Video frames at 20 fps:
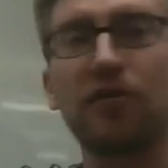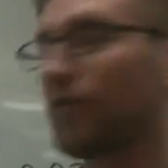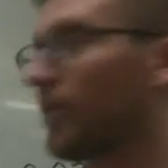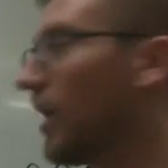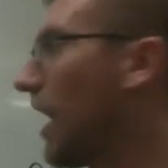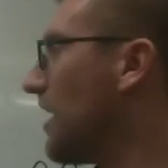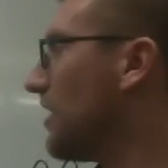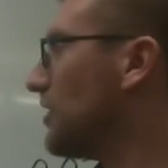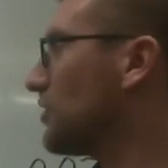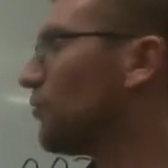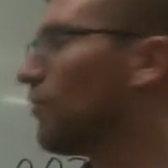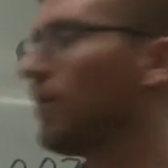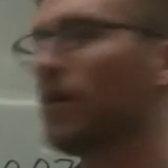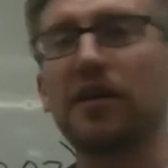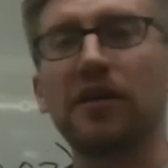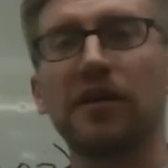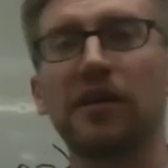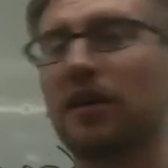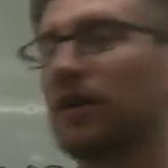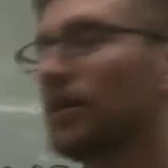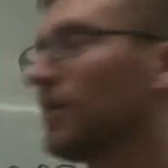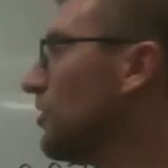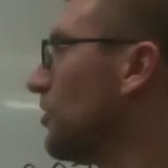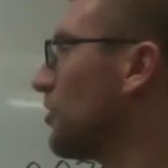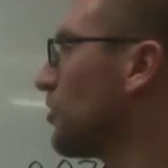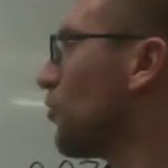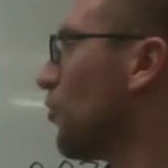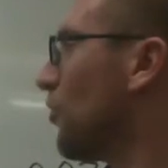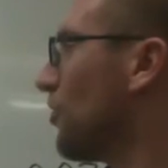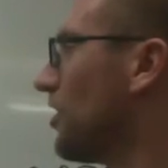where n is 1,
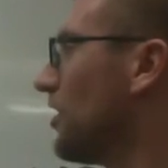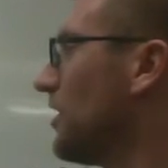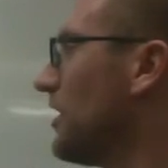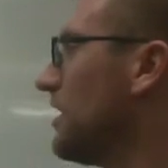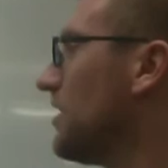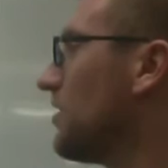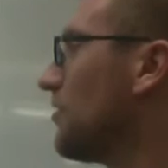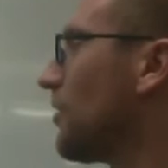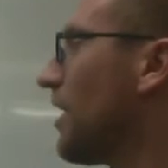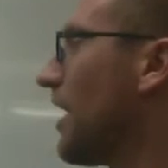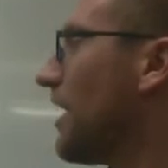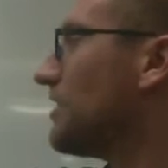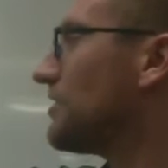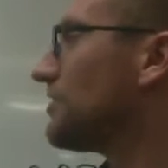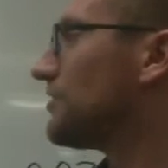quarterly, where n is